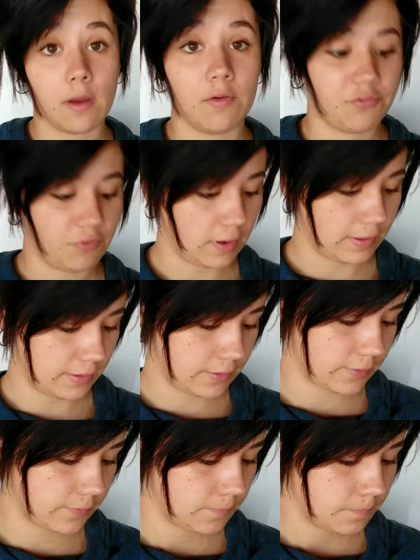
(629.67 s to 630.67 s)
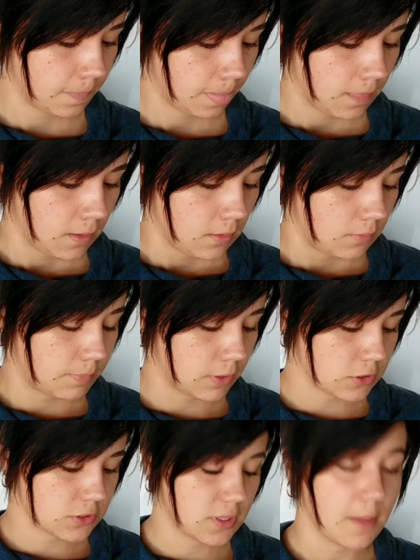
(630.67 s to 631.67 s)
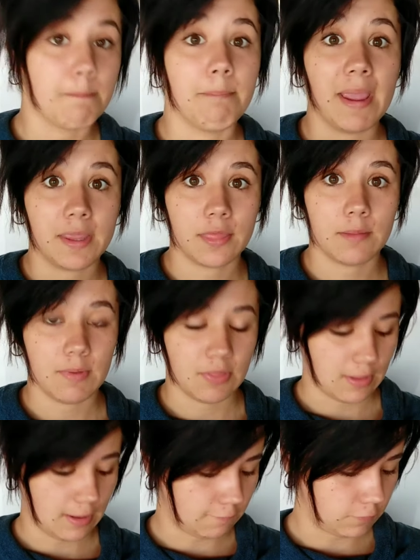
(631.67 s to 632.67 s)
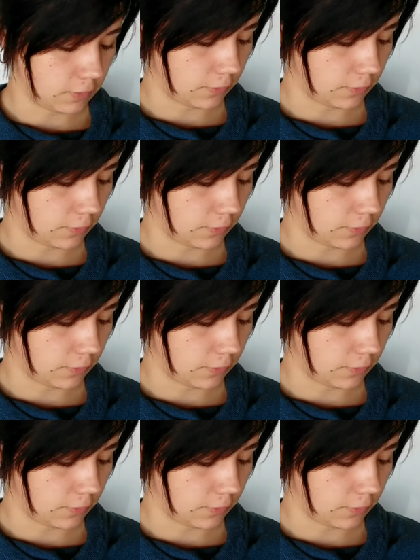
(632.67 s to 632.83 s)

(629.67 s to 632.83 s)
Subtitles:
fired, because they bake them in the oven,